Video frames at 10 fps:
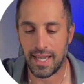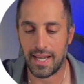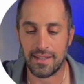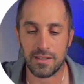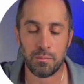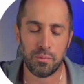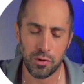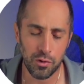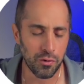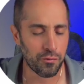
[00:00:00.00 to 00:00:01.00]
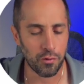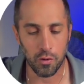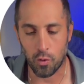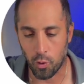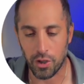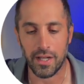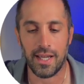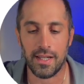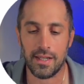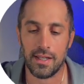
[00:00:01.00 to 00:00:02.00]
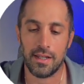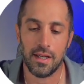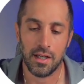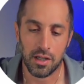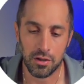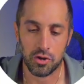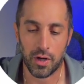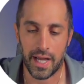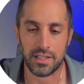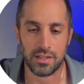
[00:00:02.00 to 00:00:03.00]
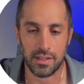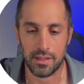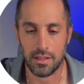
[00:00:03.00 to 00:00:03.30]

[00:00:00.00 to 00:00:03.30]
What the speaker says: getting this beautiful coordinated contraction